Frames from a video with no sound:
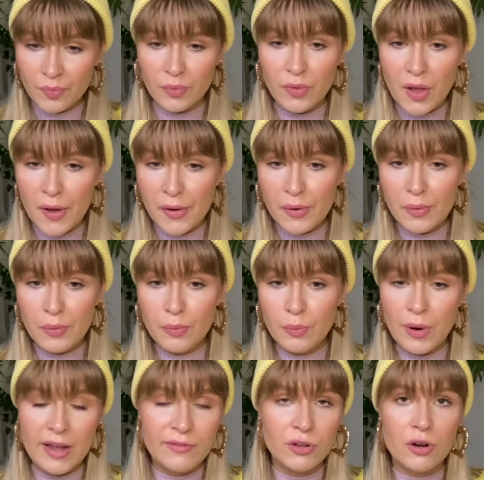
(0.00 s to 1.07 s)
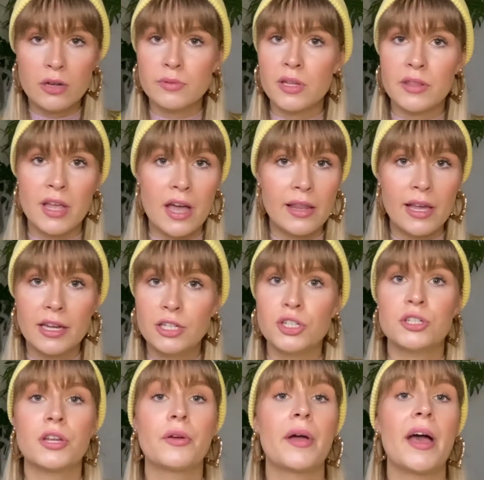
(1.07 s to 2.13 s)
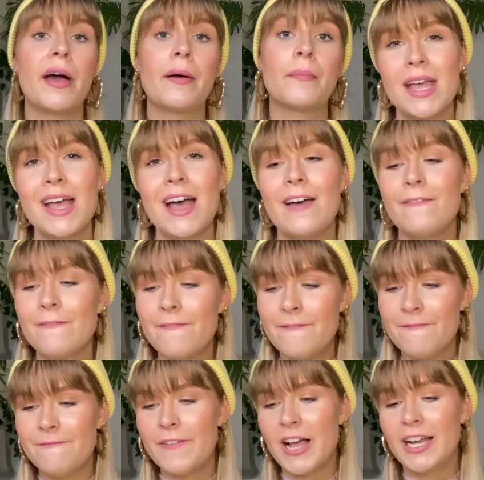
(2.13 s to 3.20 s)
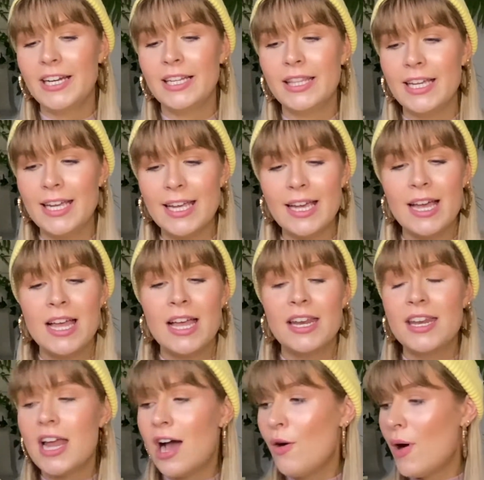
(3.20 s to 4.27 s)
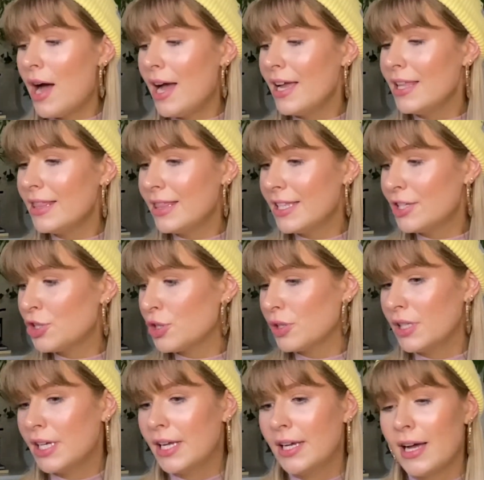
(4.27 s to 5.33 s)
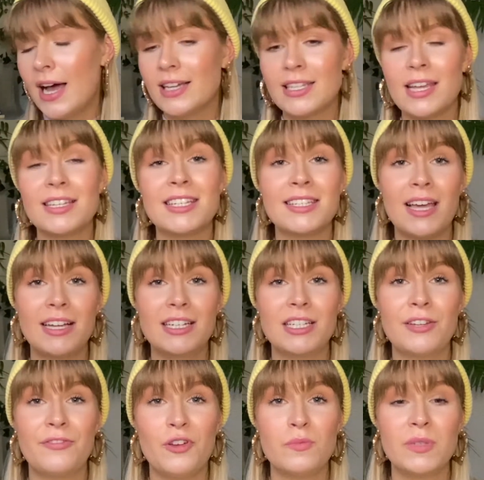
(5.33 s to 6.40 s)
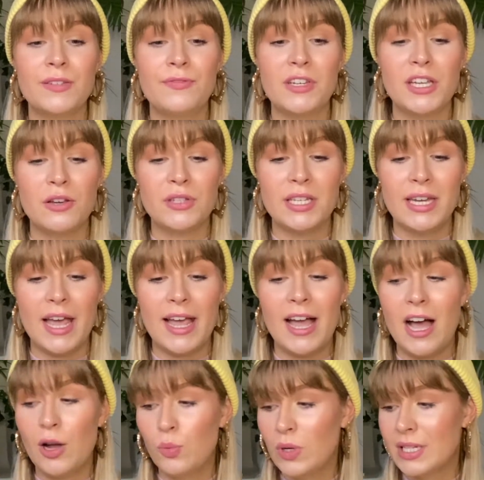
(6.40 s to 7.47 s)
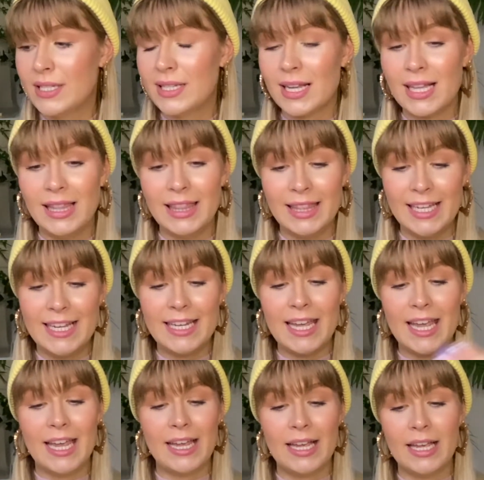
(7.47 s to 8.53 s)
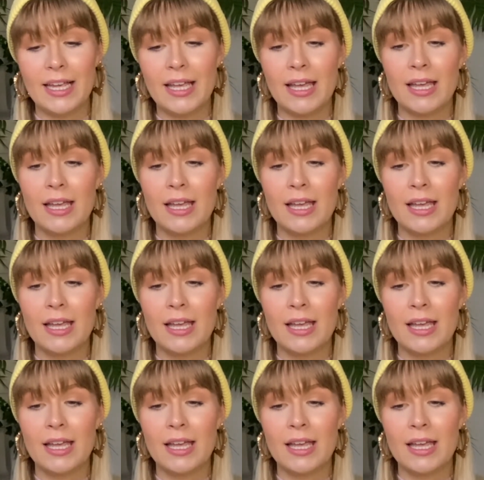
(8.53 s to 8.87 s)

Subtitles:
No waving your arms on the air like you just don't care. And finally, now I literally, as I decided to film this video today, I was cleaning